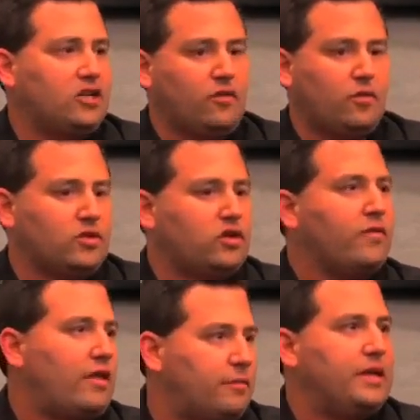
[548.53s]
server will
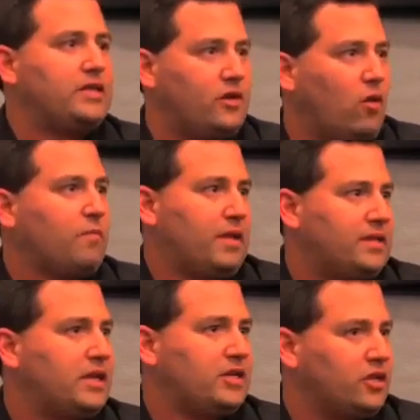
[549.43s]
serve either PC or
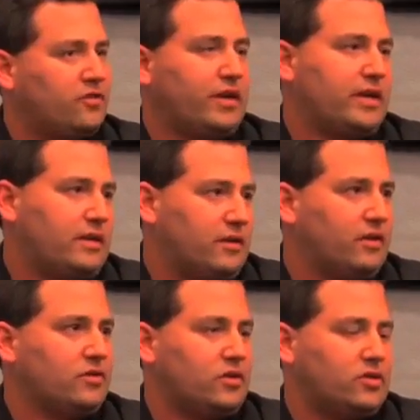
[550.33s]
PlayStation 3
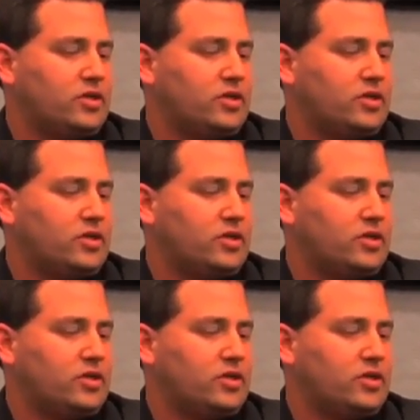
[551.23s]
users.